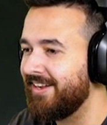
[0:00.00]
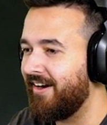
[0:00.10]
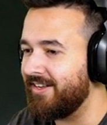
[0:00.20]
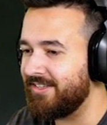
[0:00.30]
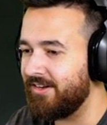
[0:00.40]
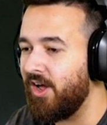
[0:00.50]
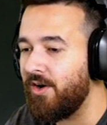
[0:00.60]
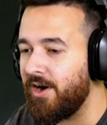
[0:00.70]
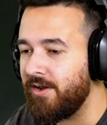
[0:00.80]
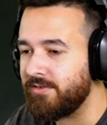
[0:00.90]
All right, so... No,
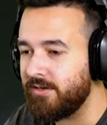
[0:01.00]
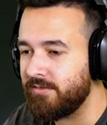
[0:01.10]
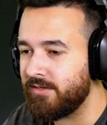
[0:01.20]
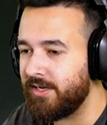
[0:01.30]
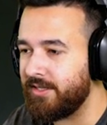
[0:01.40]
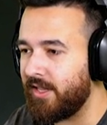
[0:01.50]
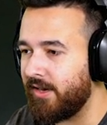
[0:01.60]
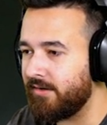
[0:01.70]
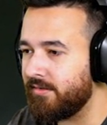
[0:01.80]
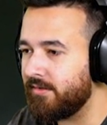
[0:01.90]
no, no, don't eat
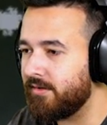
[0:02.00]
that.